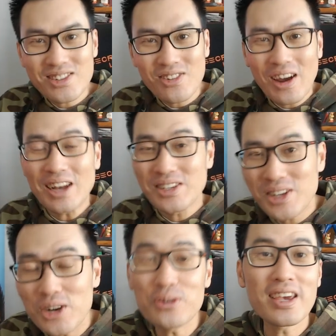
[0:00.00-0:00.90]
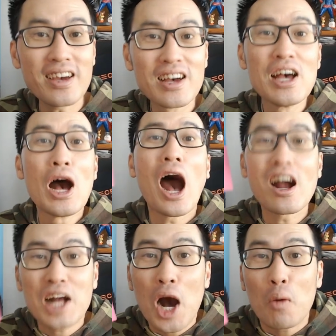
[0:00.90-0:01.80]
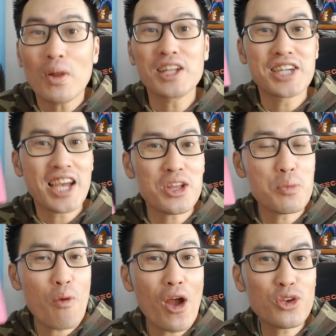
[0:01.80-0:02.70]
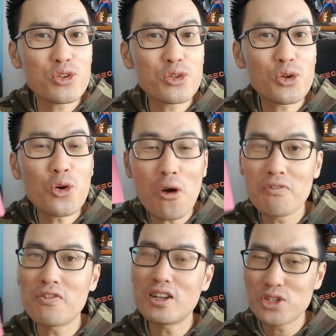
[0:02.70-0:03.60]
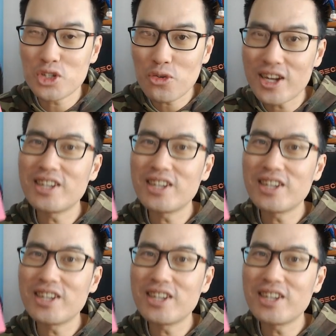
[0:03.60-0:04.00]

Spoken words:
right. So yeah. I can't wait to check out your brand new store on Flinders Street.